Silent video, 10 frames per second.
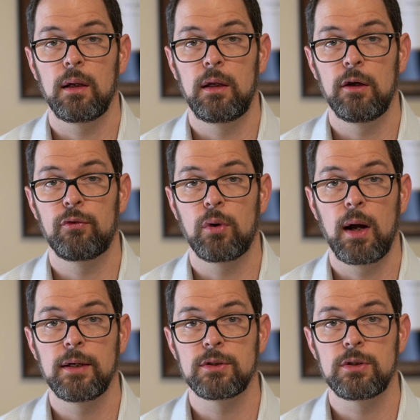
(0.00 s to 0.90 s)
give
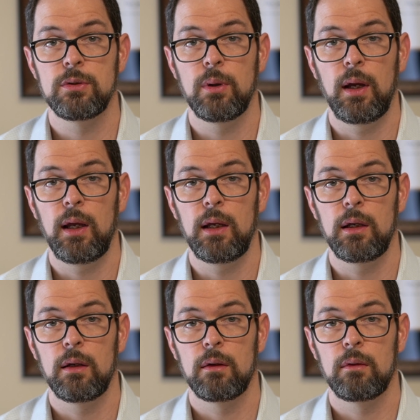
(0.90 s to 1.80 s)
rise to a
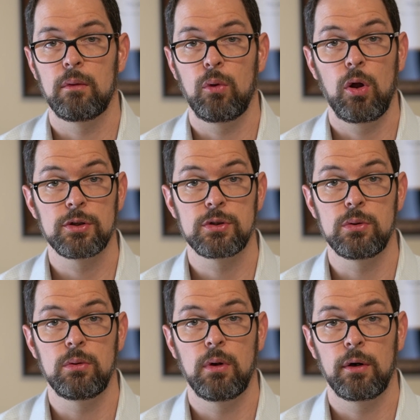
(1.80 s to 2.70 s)

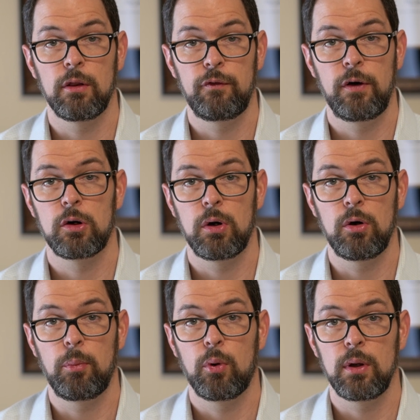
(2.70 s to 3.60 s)
lawsuit under the Fair Credit
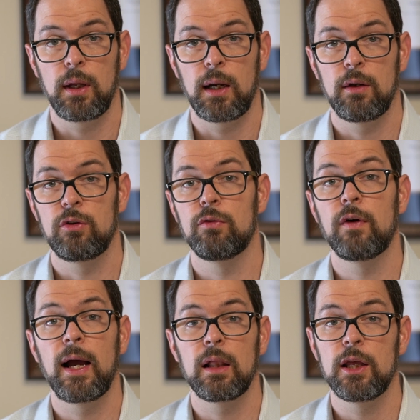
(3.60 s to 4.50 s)
Reporting Act. It's a
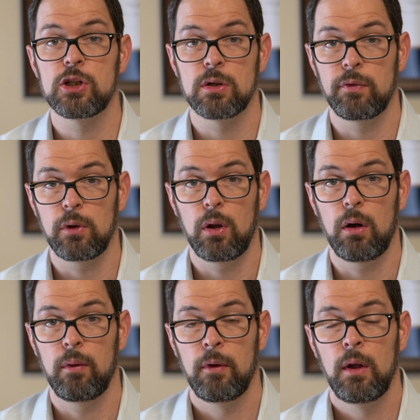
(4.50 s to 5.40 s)
violation of the
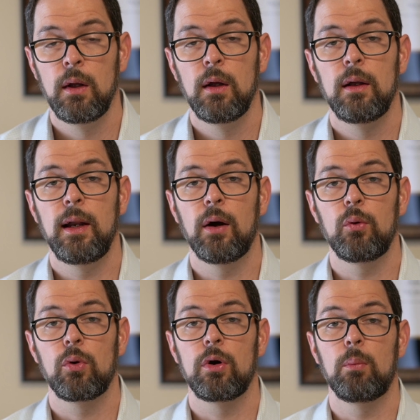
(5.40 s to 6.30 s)
law. Now, in
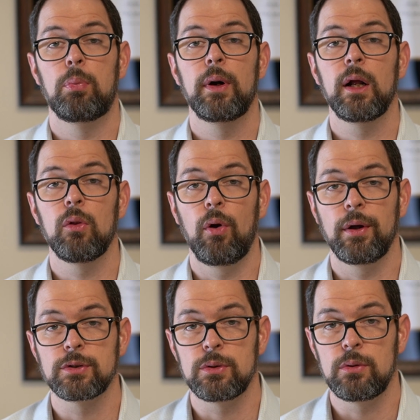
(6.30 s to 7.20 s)
order to bring a
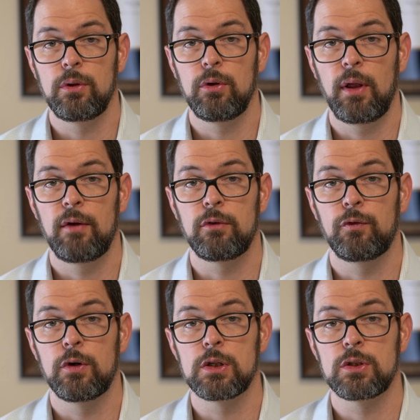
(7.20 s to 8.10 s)
lawsuit, you'll have to
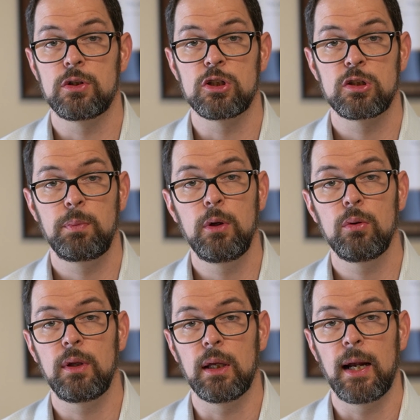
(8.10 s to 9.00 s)
first dispute
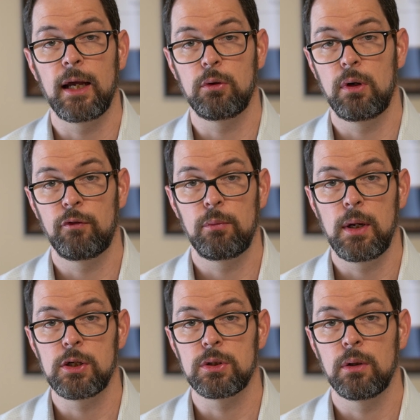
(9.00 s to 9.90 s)
the inaccurate
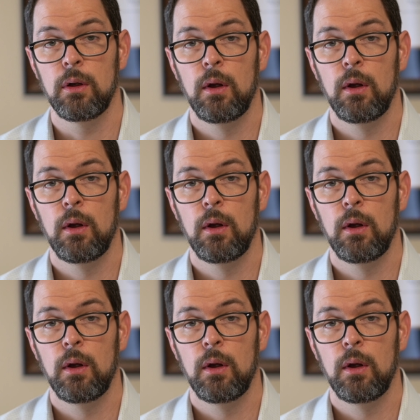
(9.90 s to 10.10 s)
information.